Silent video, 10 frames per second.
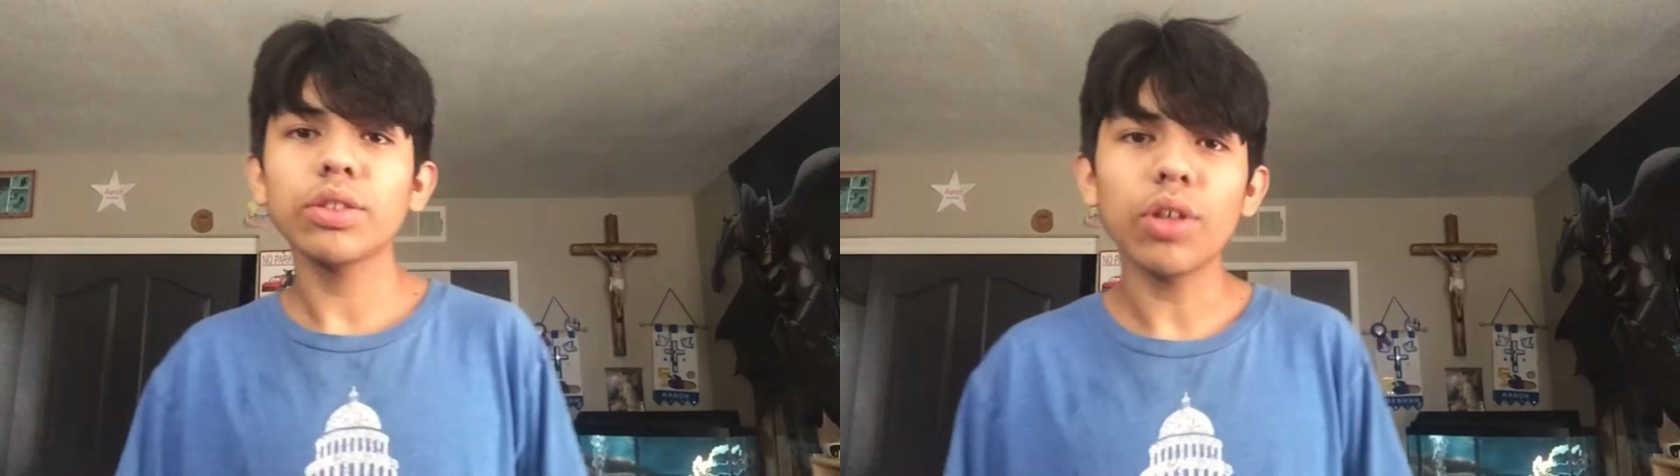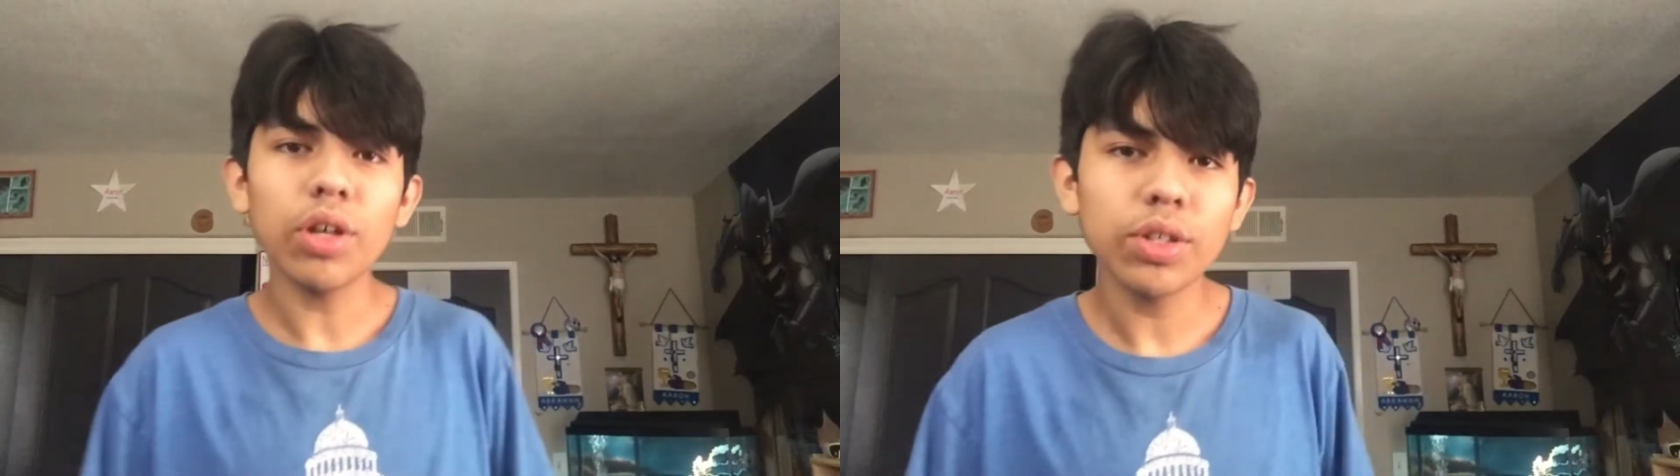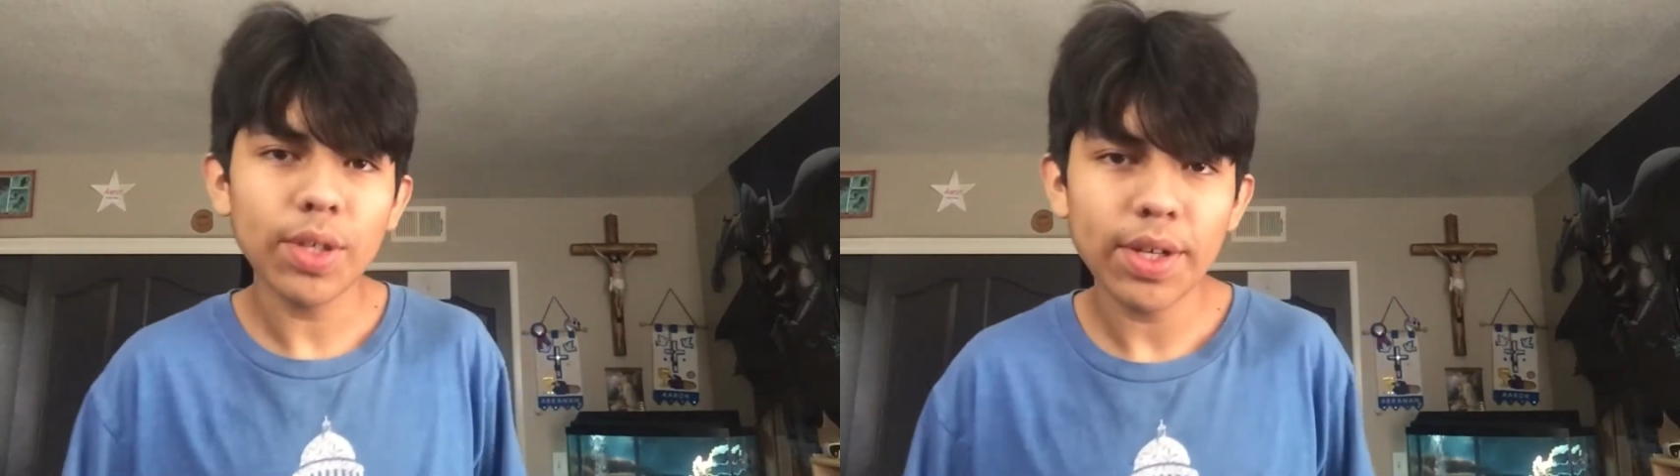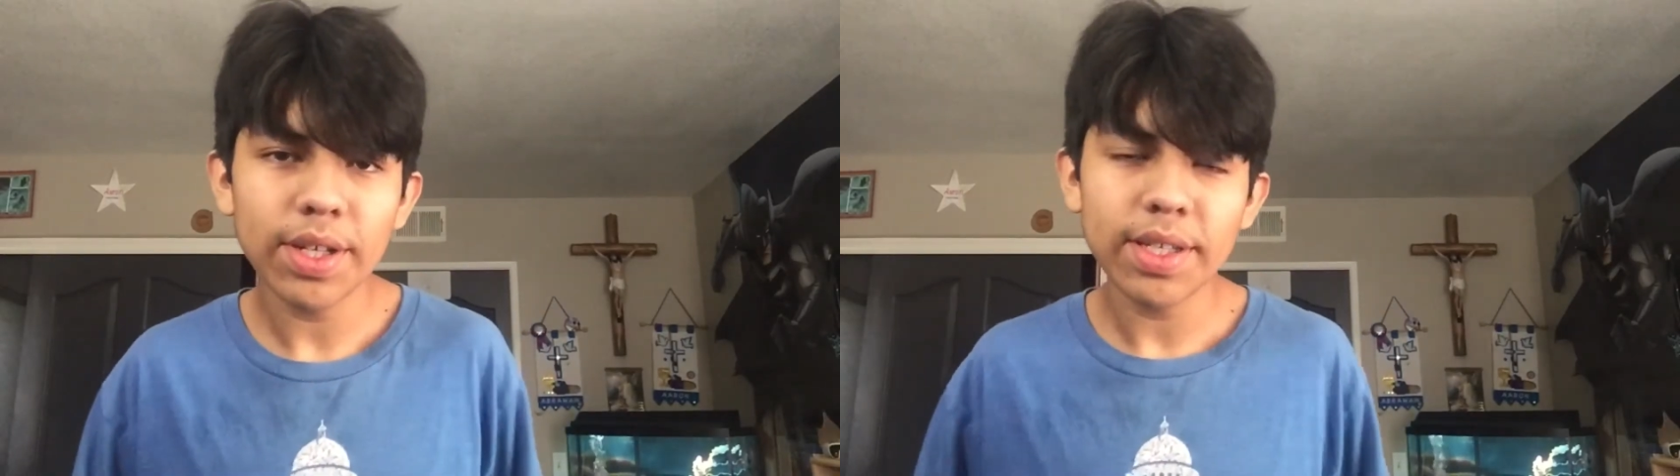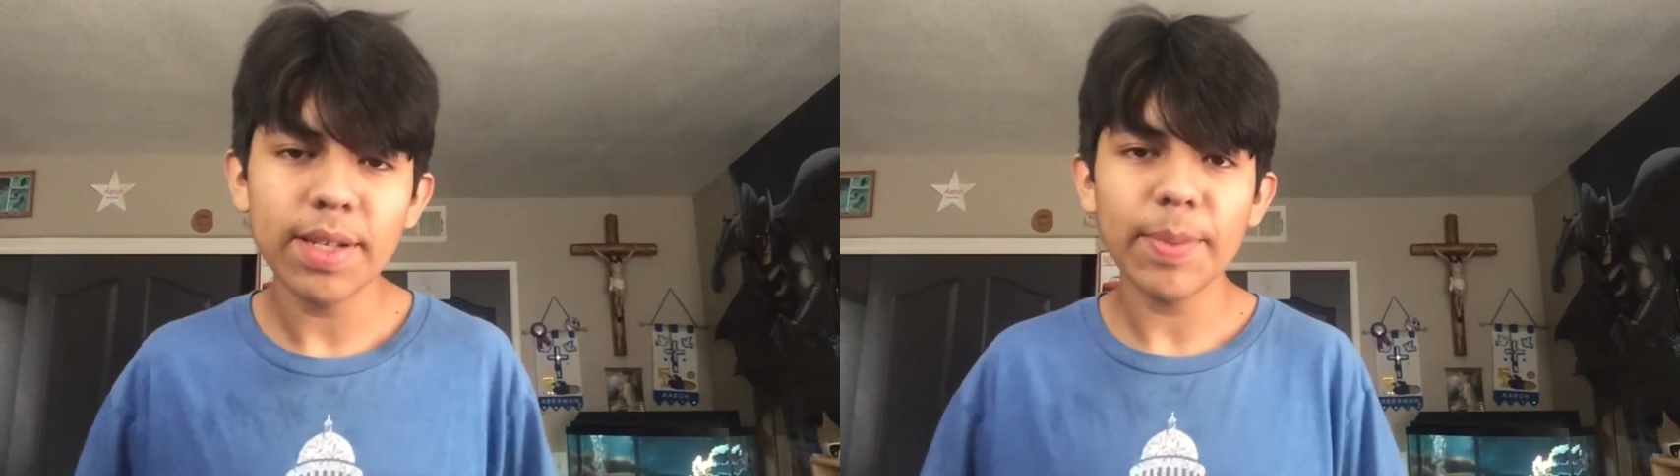So Hard Target
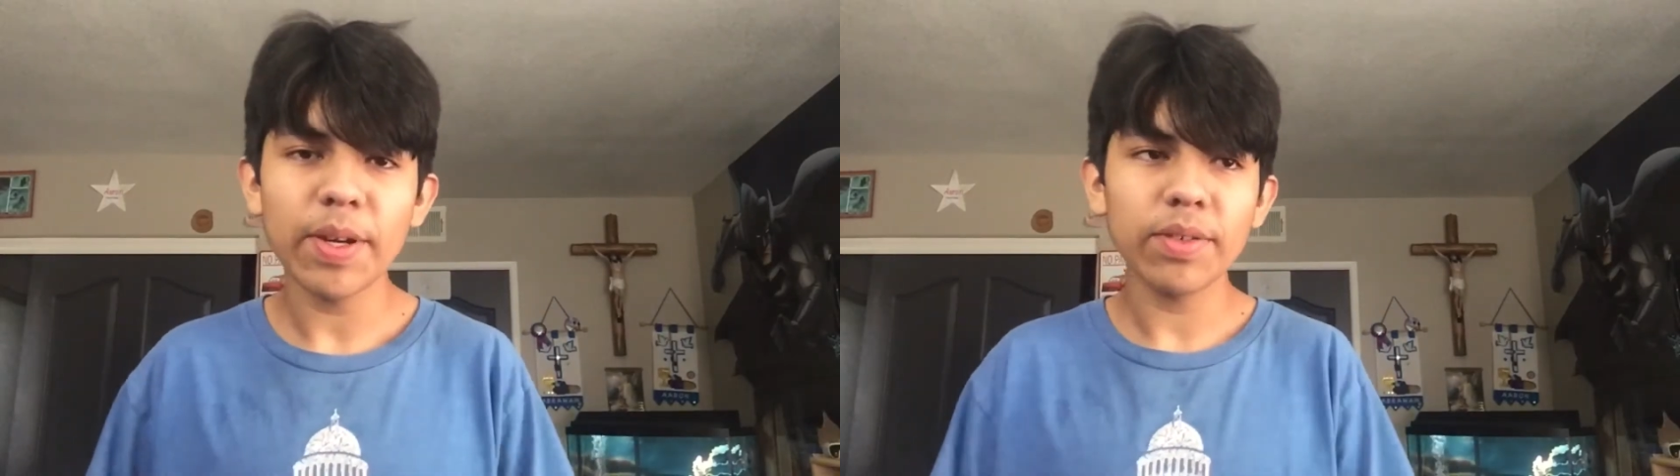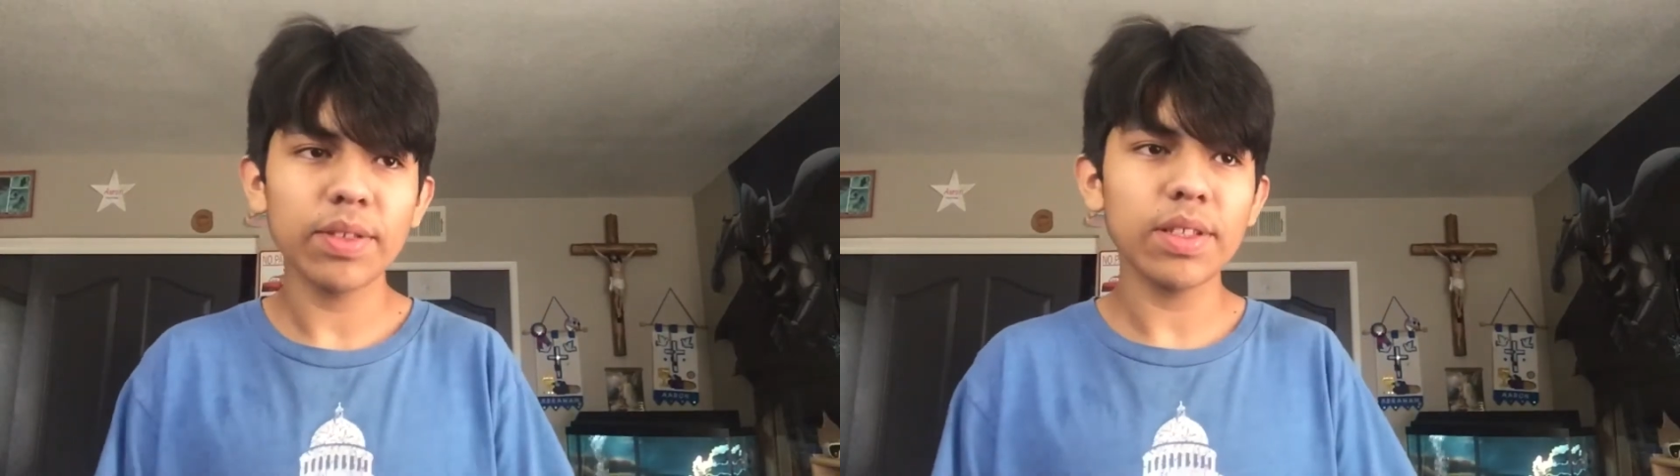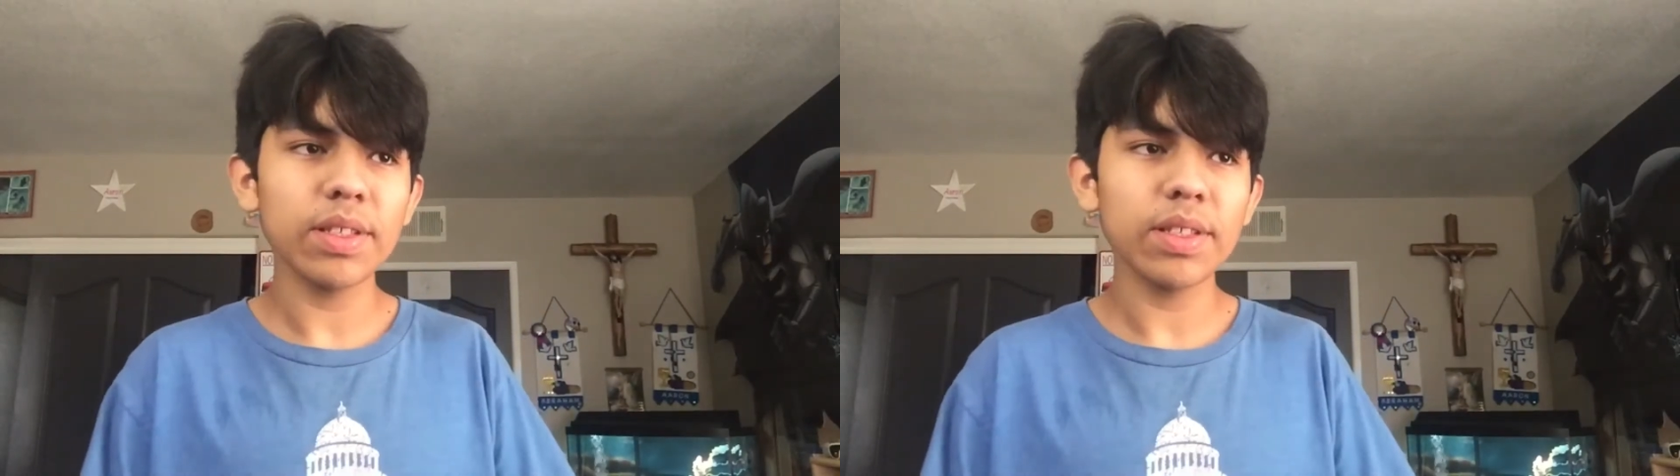is about